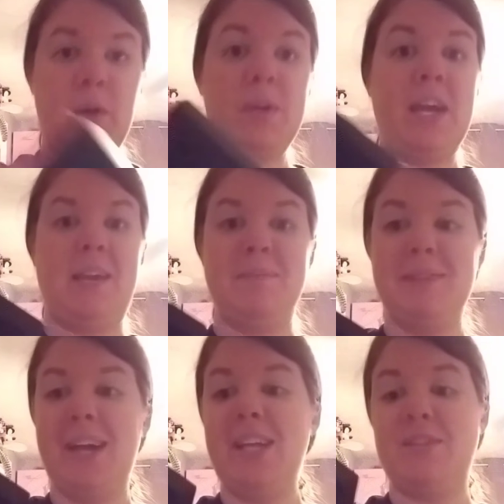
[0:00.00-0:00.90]
Okay,
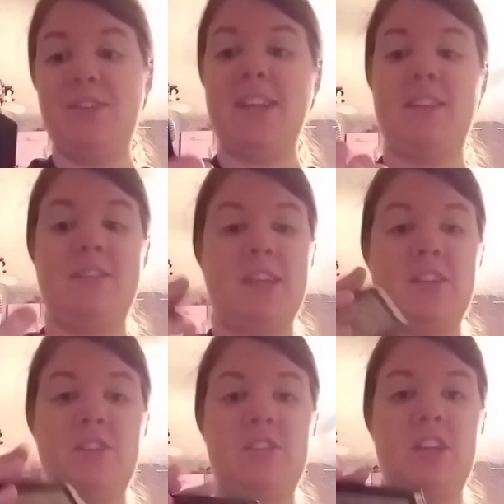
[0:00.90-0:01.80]
I had to fight this thing
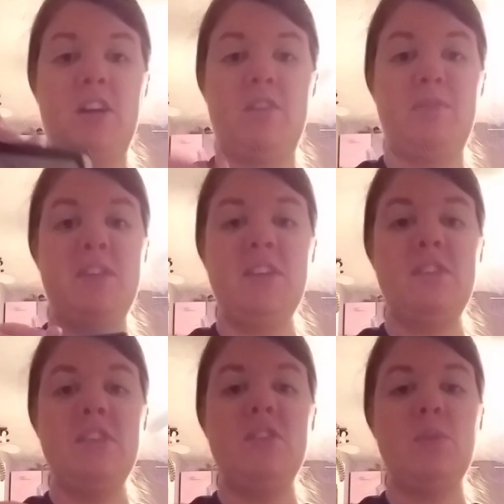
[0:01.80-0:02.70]
just to get off.
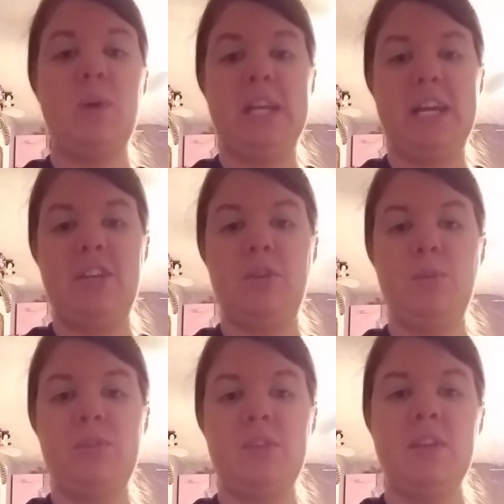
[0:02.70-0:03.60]
This is the one I
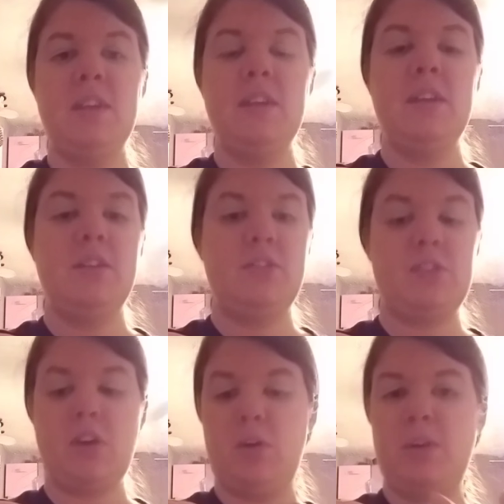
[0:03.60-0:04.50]
use.
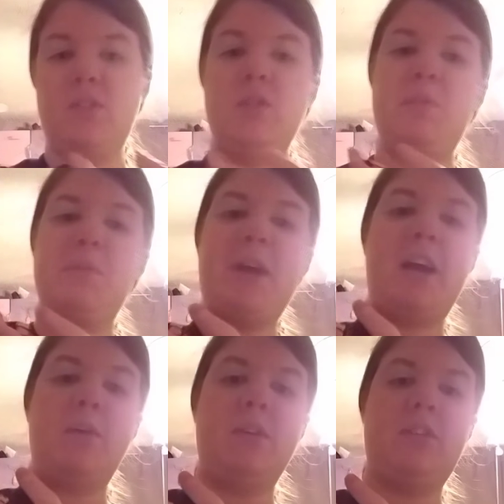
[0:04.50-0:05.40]
So, it's going to be
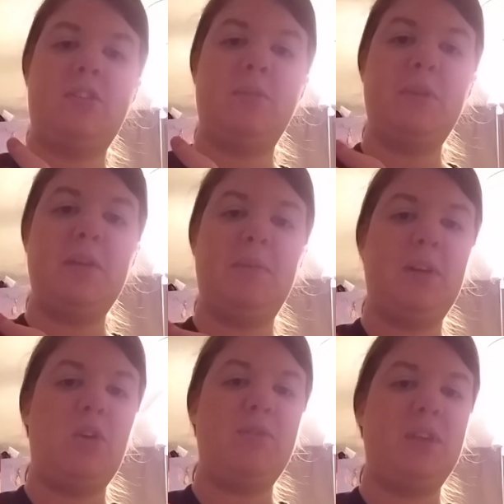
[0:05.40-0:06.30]
backwards to me,
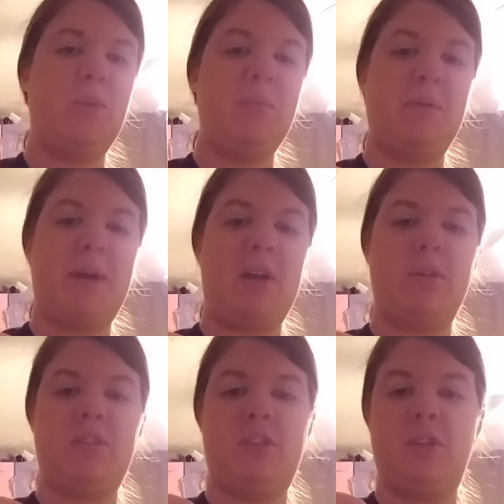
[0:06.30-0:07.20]
but hopefully it won't be
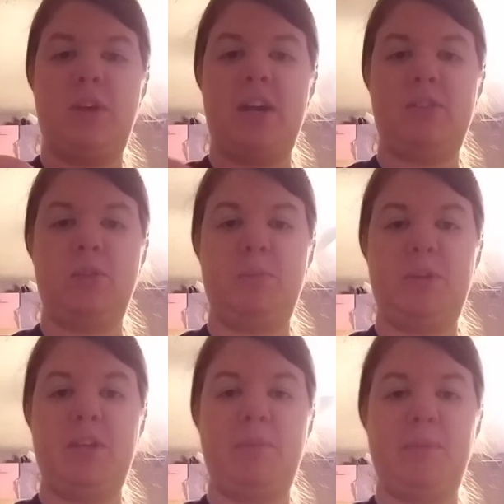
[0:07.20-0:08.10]
backwards to you guys. I'm going to
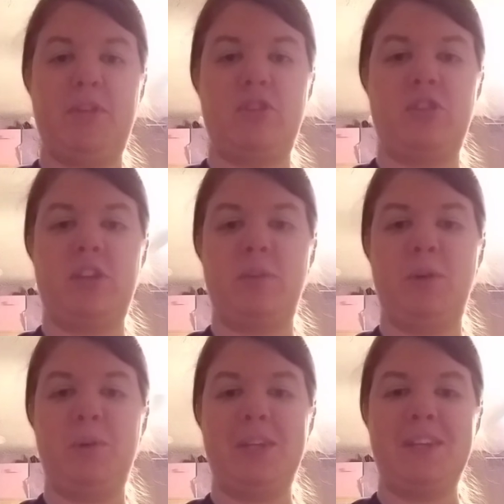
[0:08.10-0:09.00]
put him on my shirt here
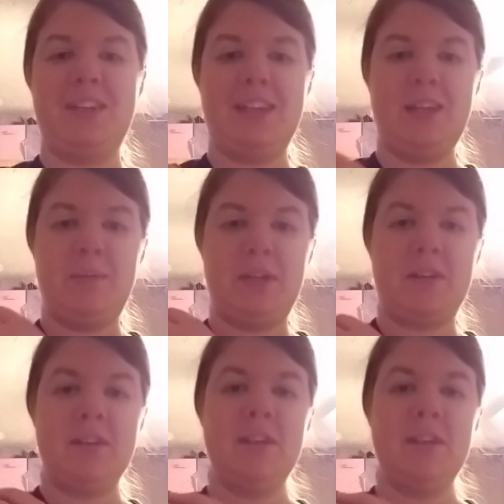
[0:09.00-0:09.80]
real quick. Get up there.